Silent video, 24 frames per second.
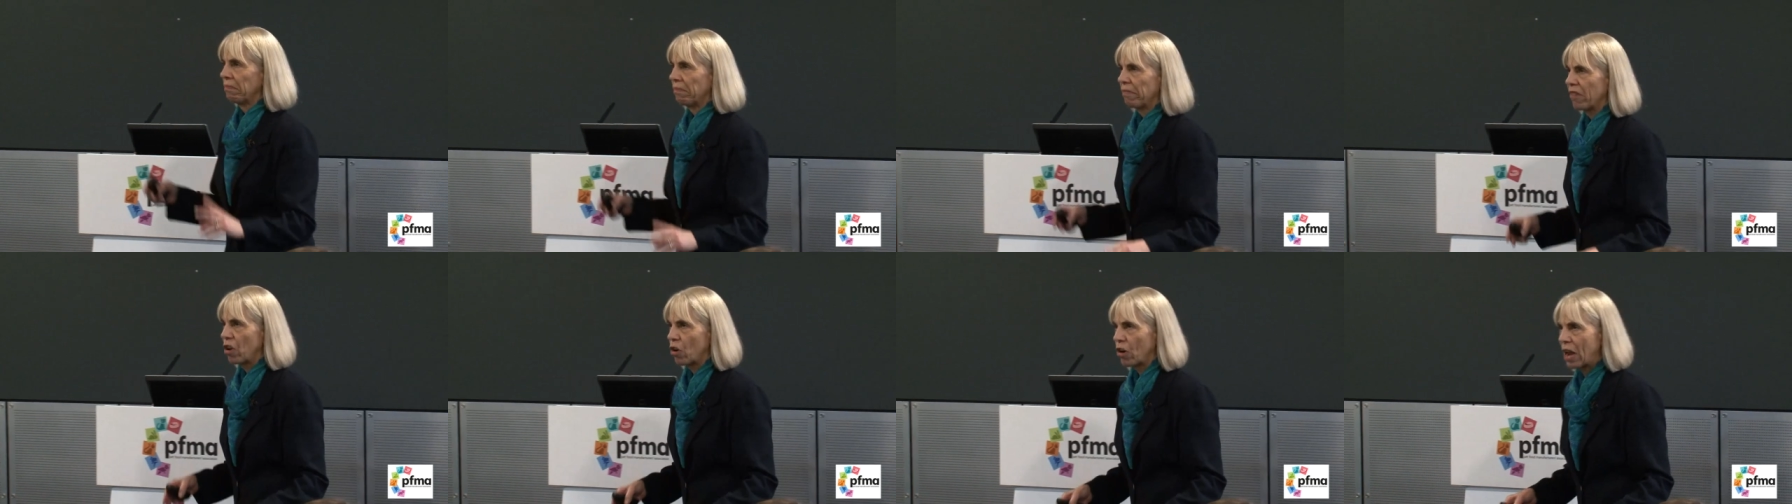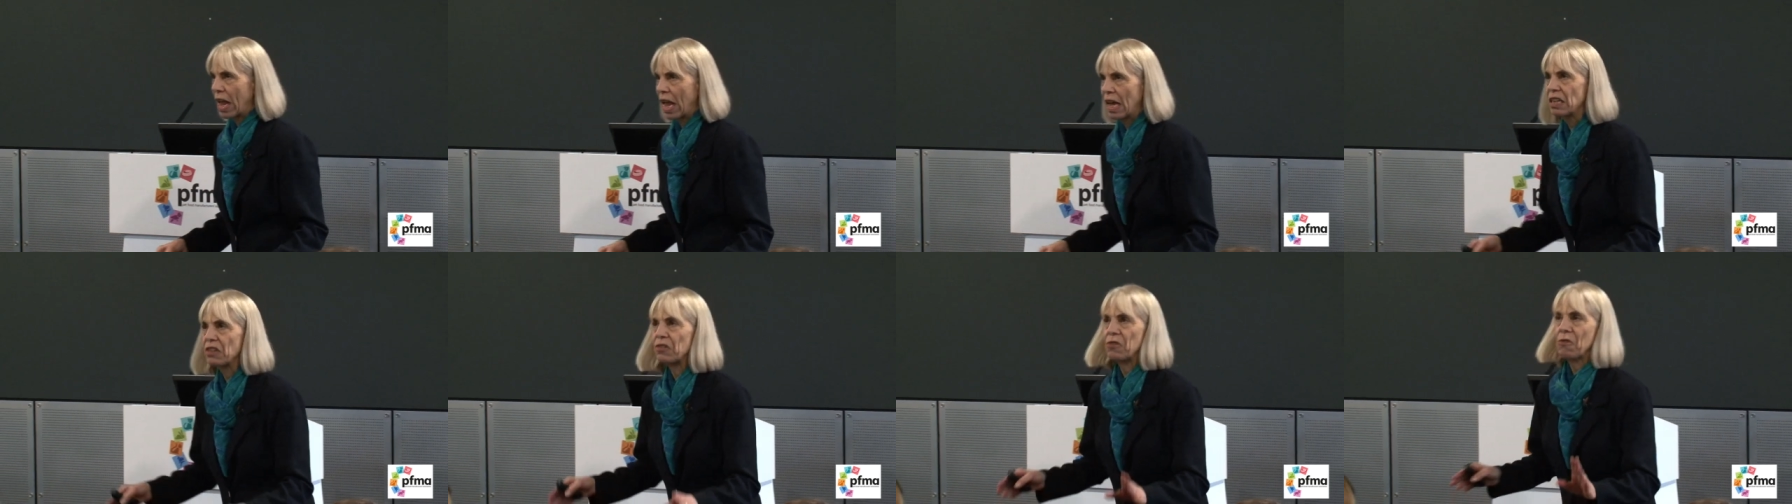Your
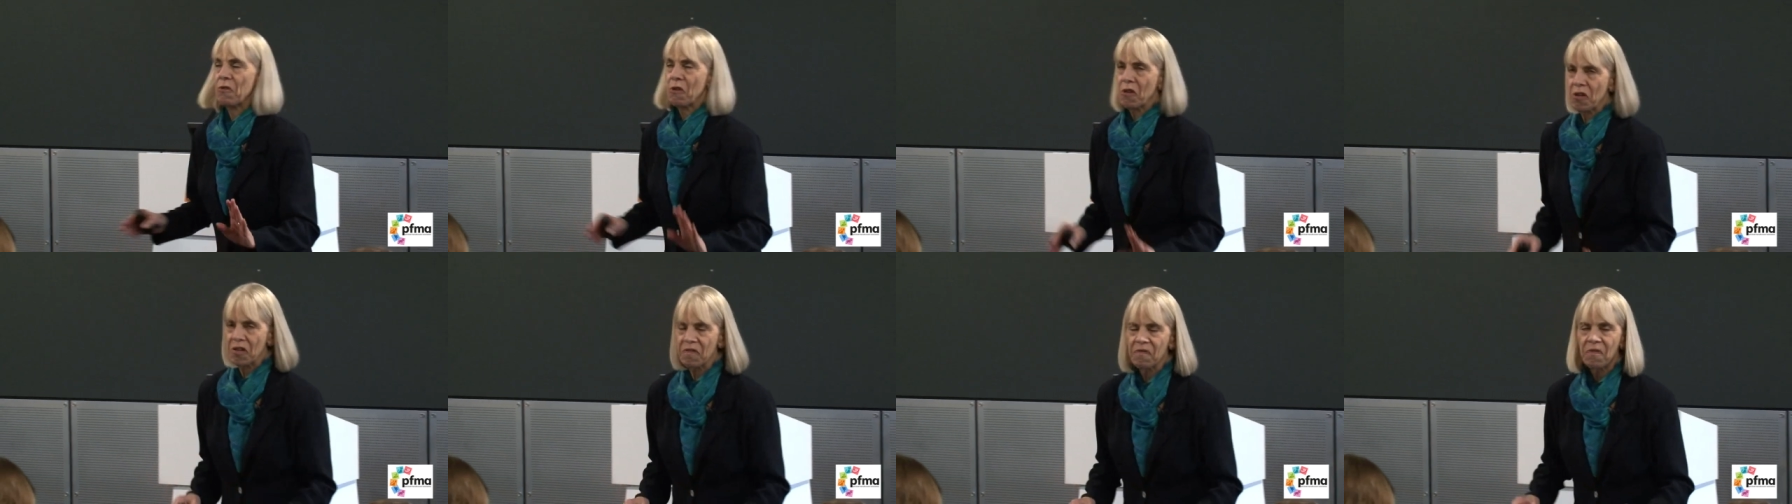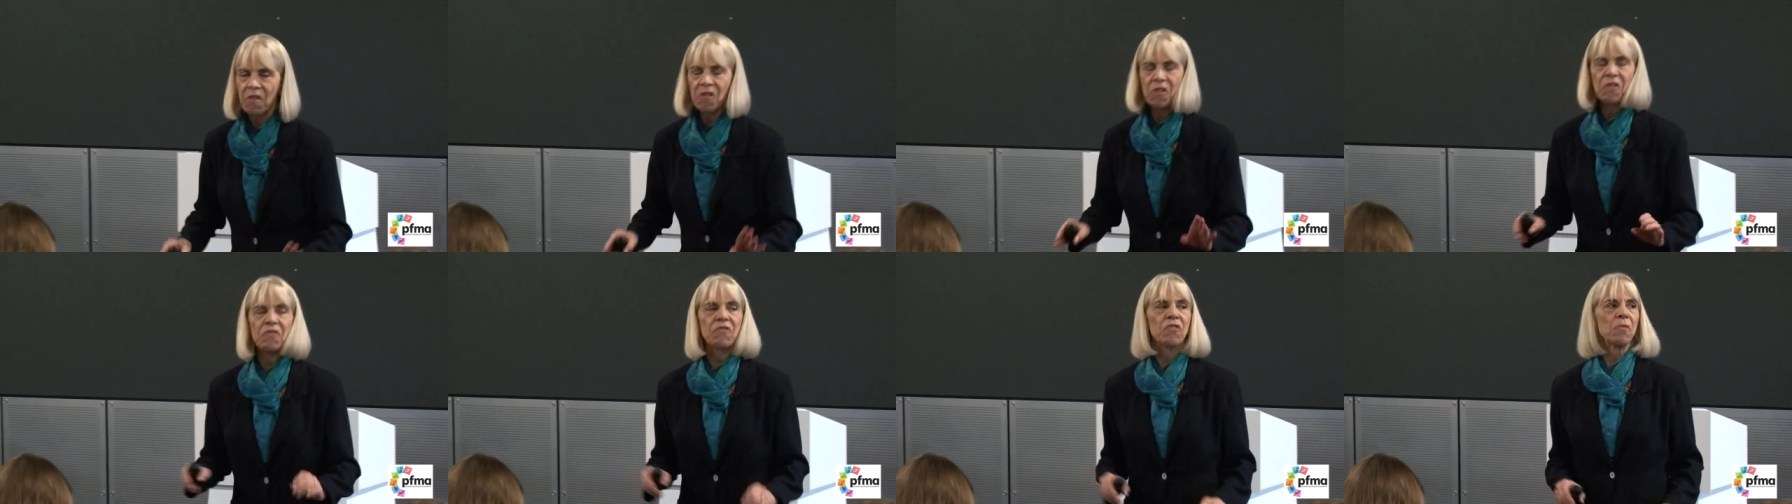cats are not
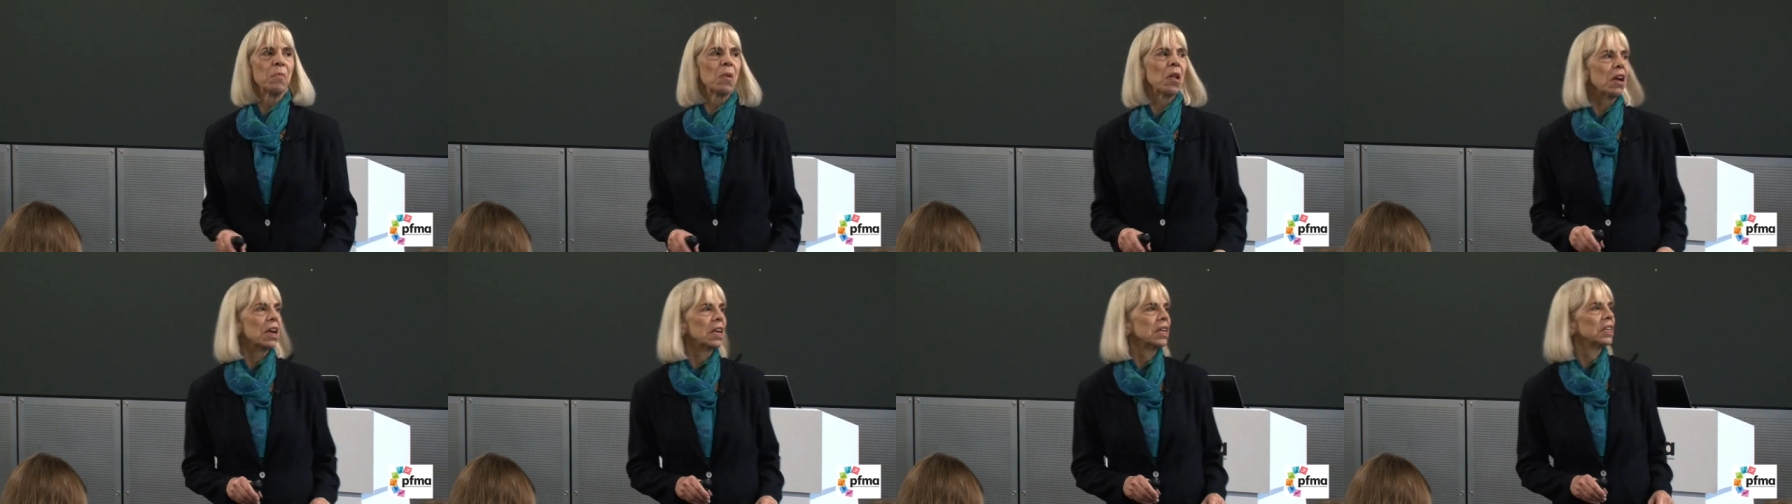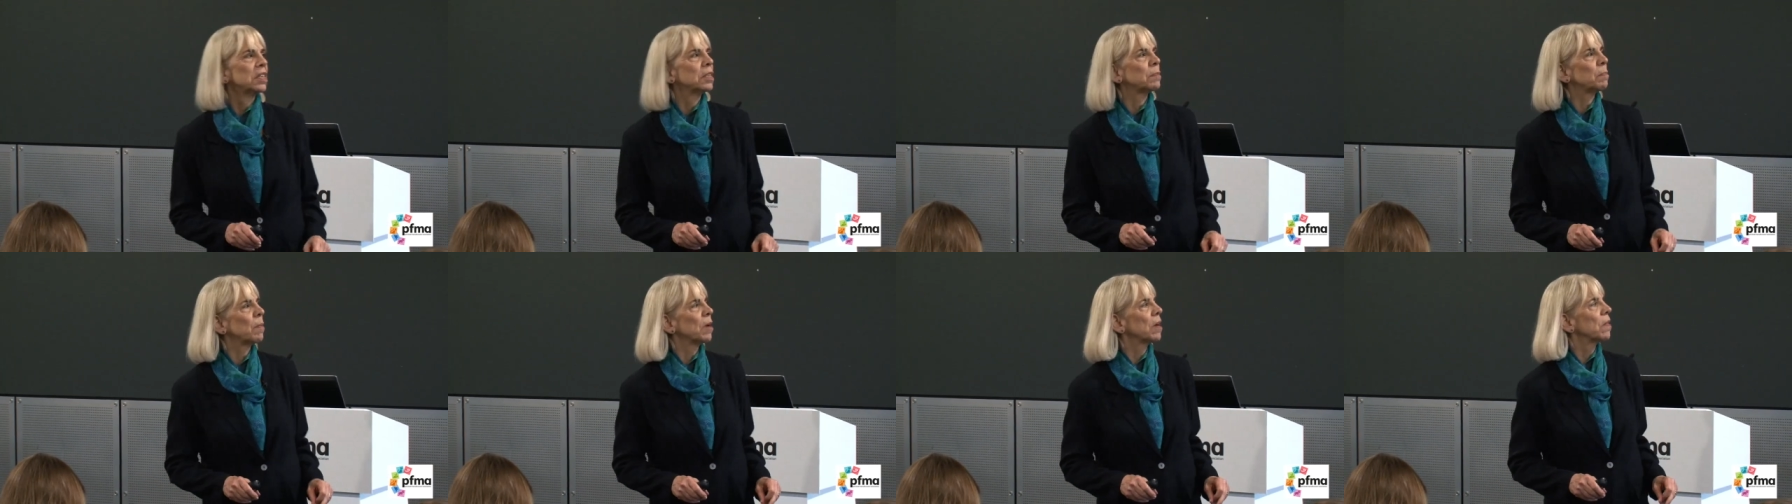evolved from
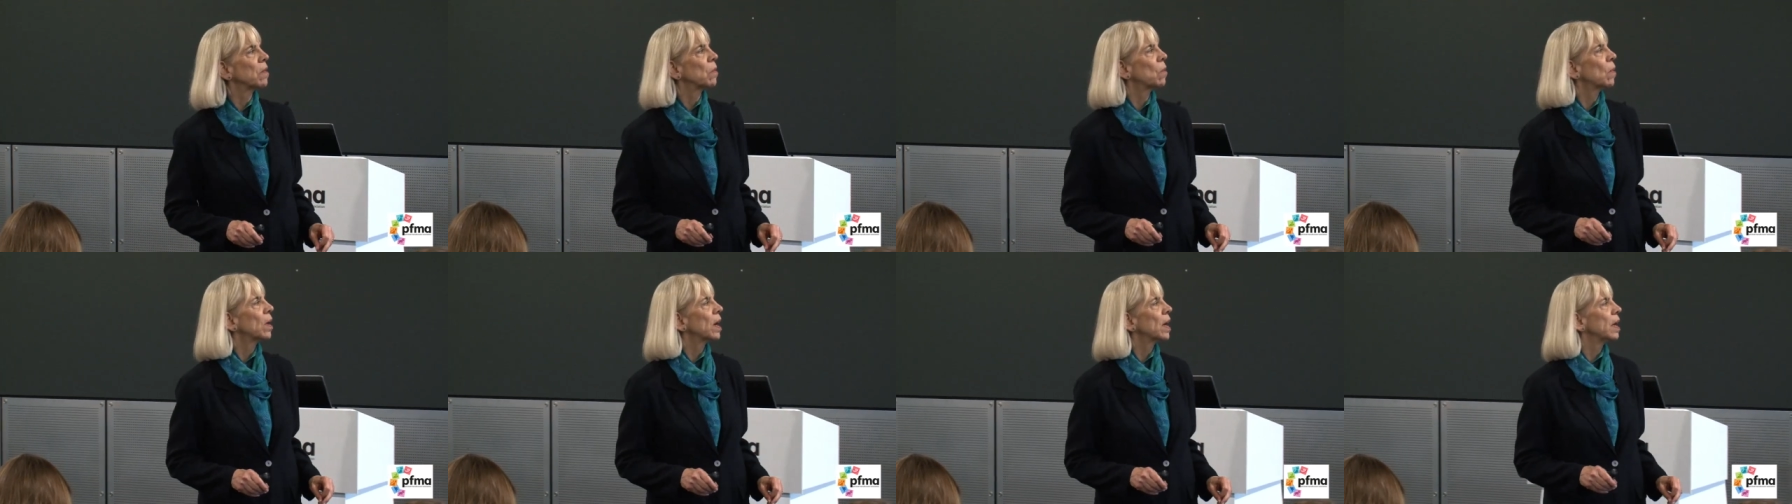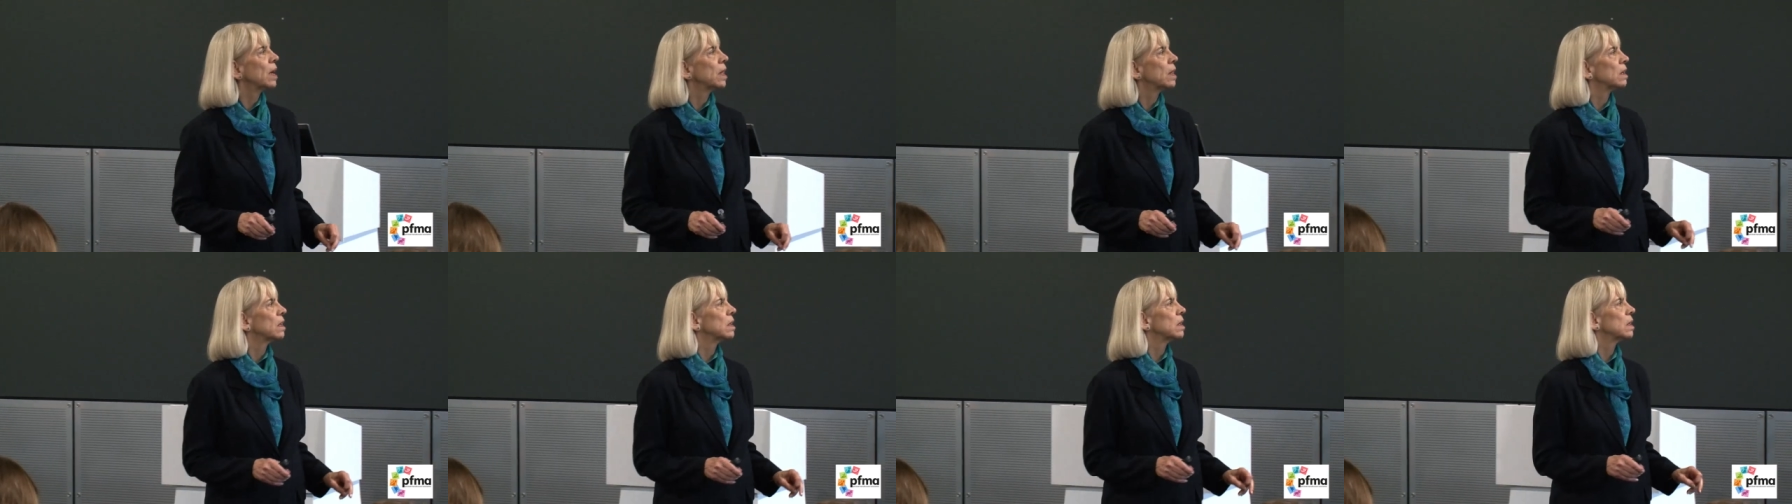lions, by the way.
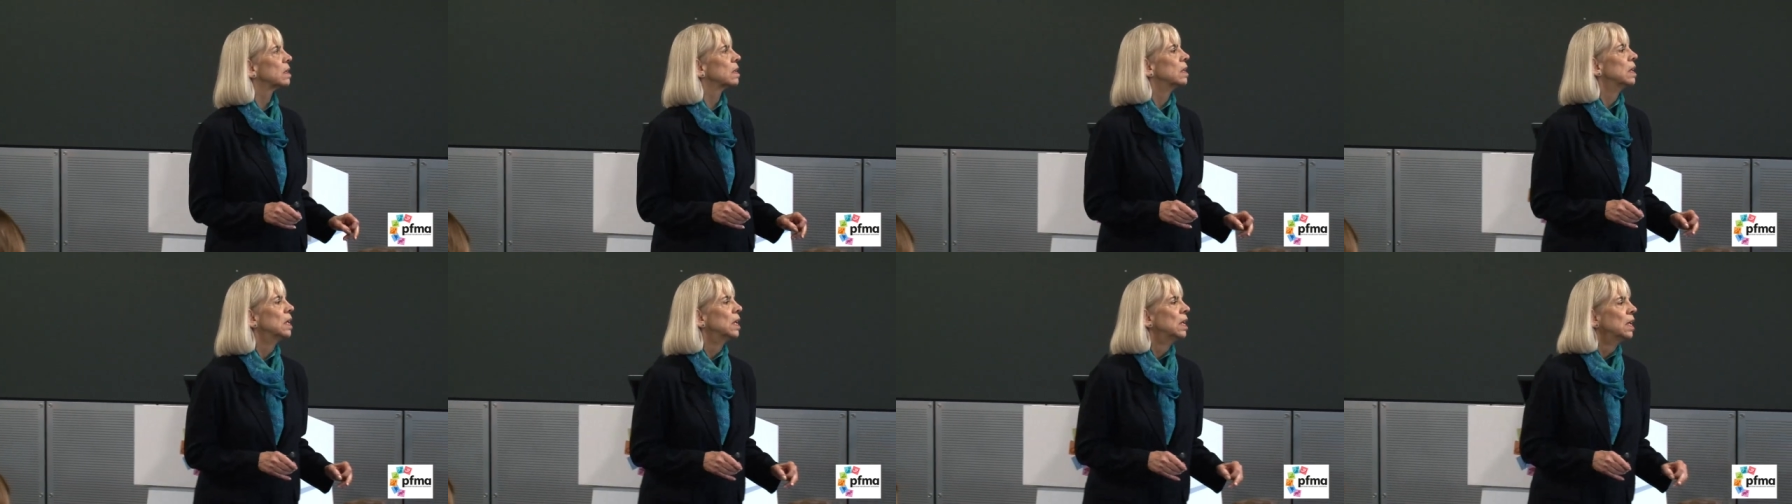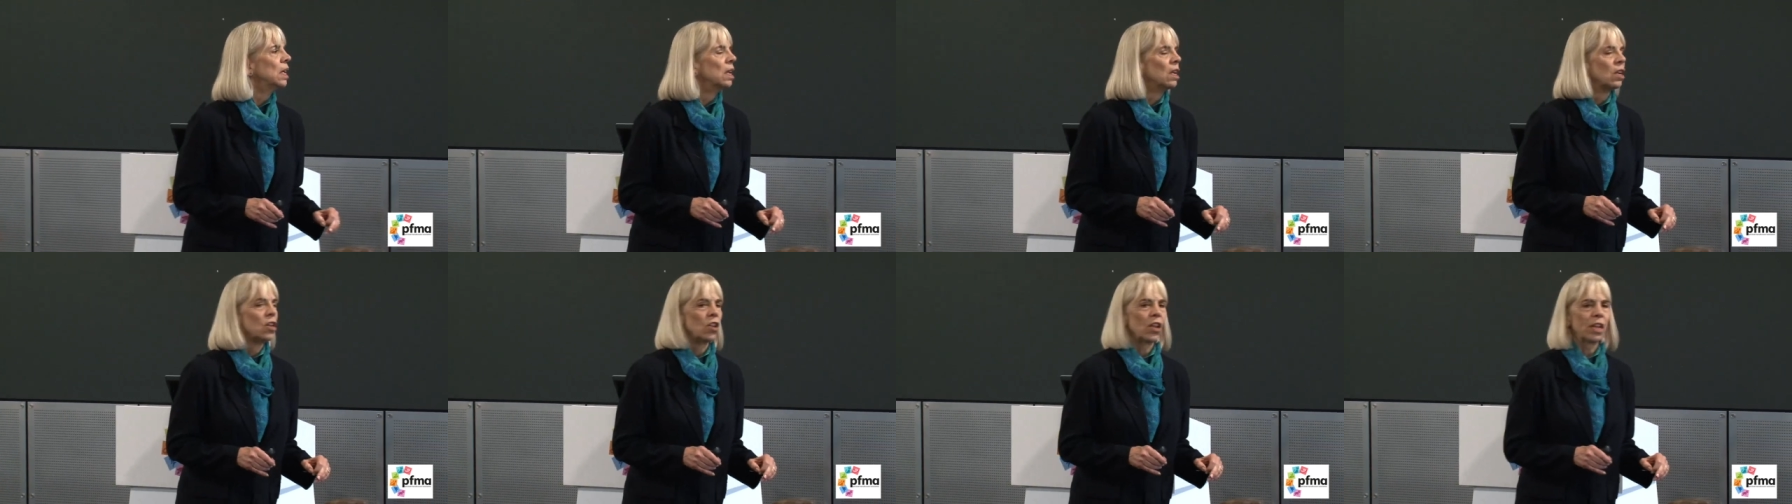There's,
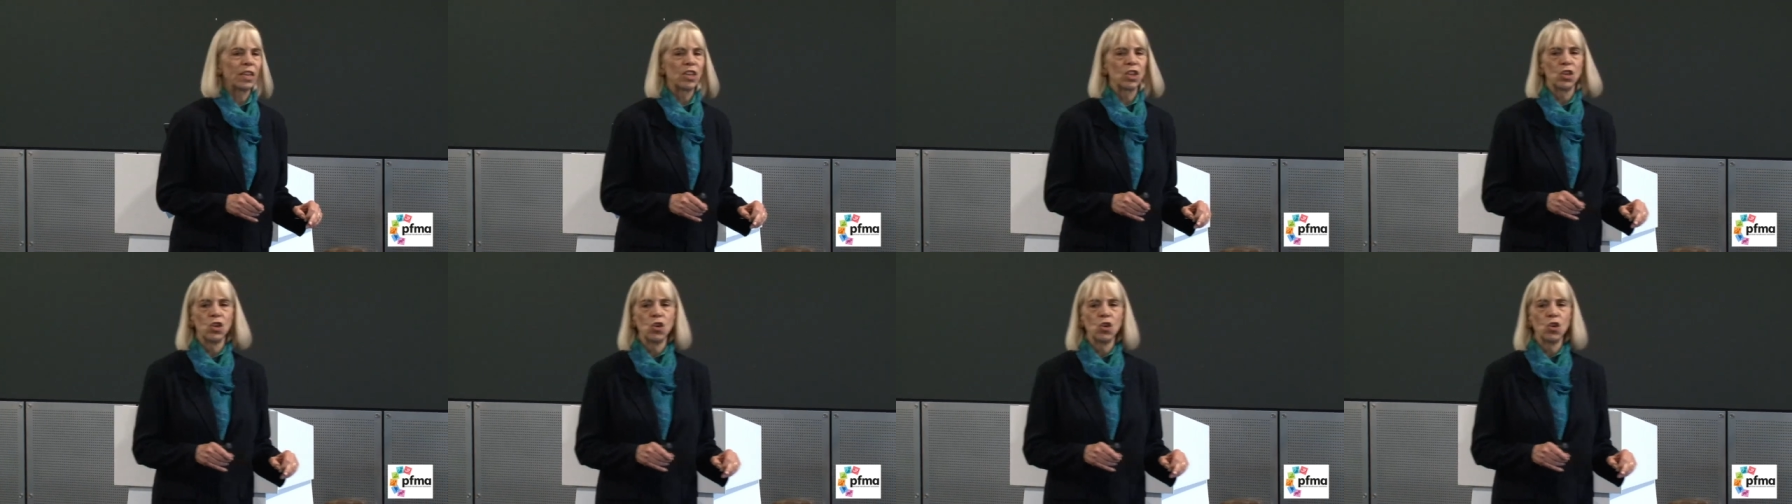that's